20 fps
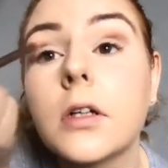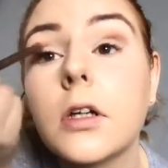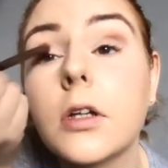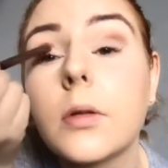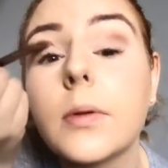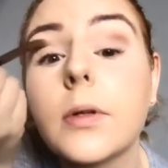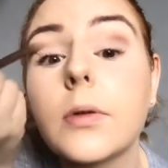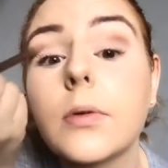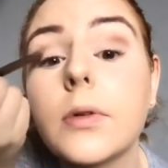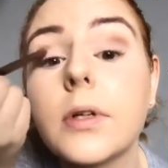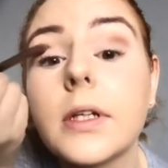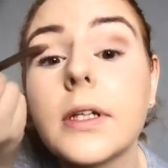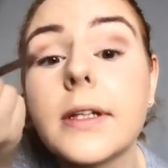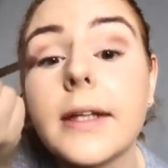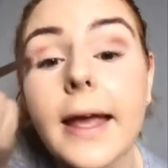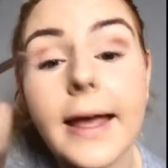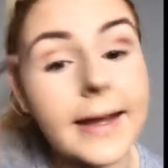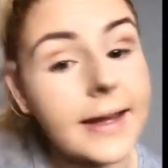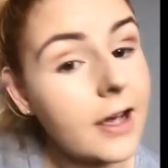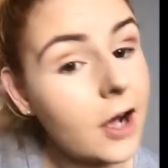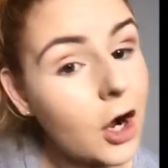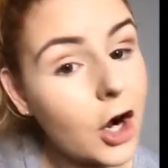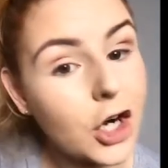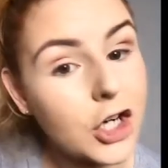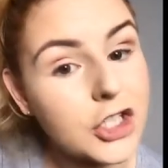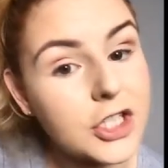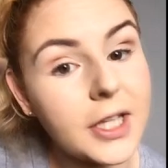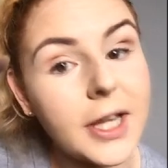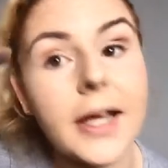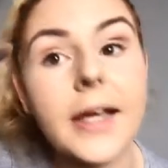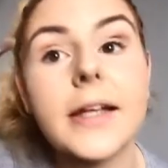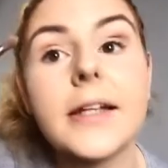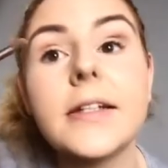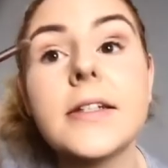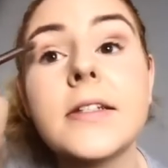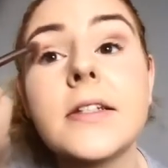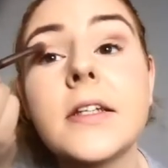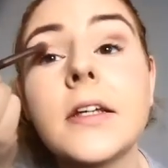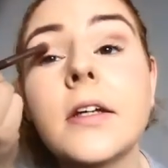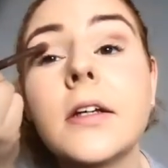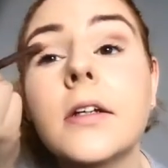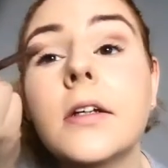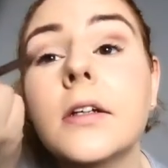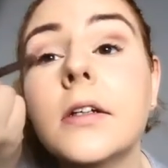Because we don't need any harsh lines.